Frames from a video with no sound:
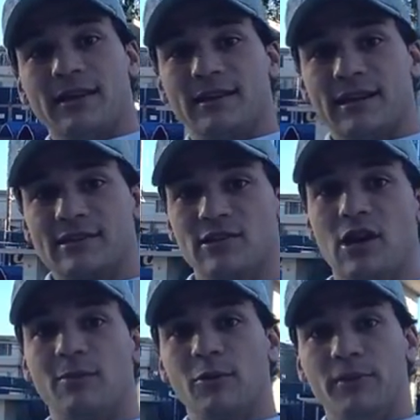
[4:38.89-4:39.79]
I think that's a
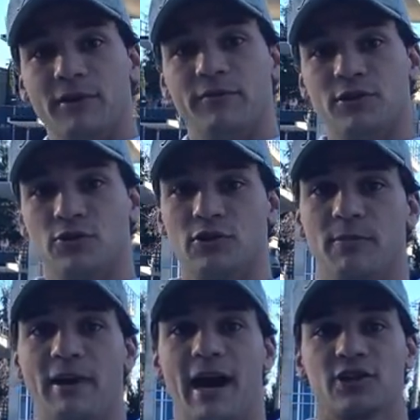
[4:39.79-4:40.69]
lot more beneficial to
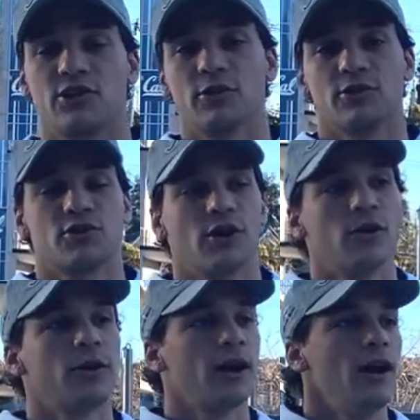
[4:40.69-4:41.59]
the backstroke
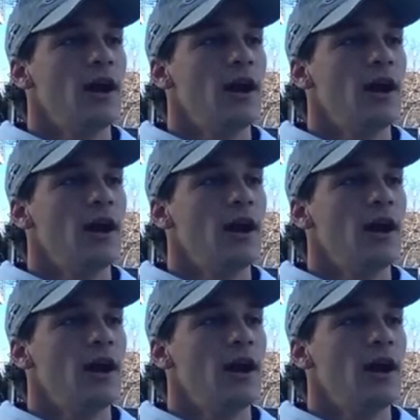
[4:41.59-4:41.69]
stroke.